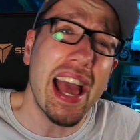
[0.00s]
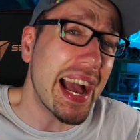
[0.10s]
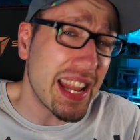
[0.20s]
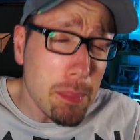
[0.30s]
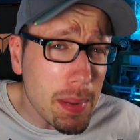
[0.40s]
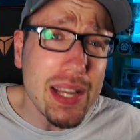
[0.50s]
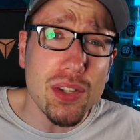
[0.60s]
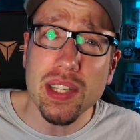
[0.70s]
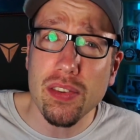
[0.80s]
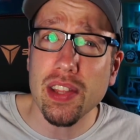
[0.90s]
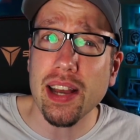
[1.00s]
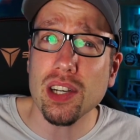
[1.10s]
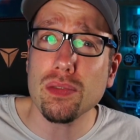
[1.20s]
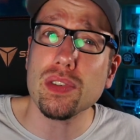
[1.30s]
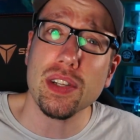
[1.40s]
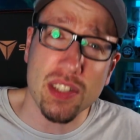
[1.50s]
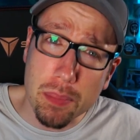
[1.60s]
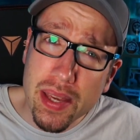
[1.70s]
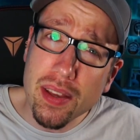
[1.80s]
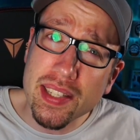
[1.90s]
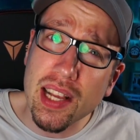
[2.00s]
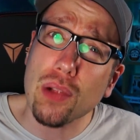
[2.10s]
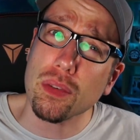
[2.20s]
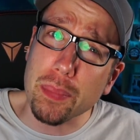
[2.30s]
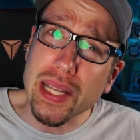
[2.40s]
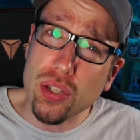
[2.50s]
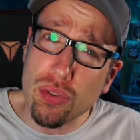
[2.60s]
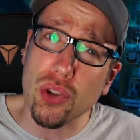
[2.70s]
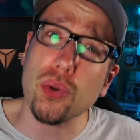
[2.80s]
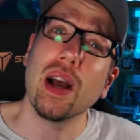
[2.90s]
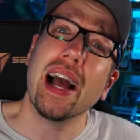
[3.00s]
And it might just give you that confidence to be yourself and be true